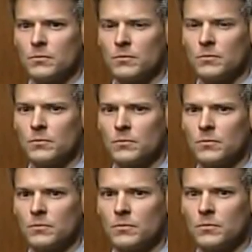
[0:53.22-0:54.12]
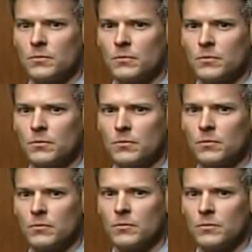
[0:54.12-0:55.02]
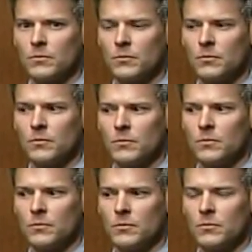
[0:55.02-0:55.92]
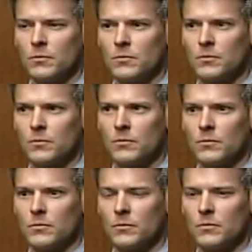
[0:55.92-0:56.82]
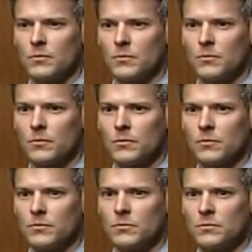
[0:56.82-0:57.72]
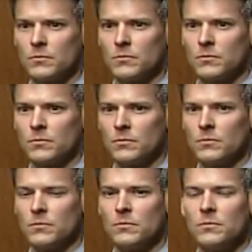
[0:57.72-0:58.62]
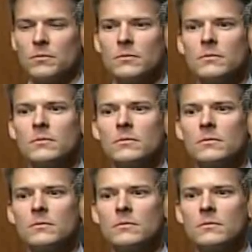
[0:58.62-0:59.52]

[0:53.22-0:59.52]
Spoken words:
The person shown says nothing.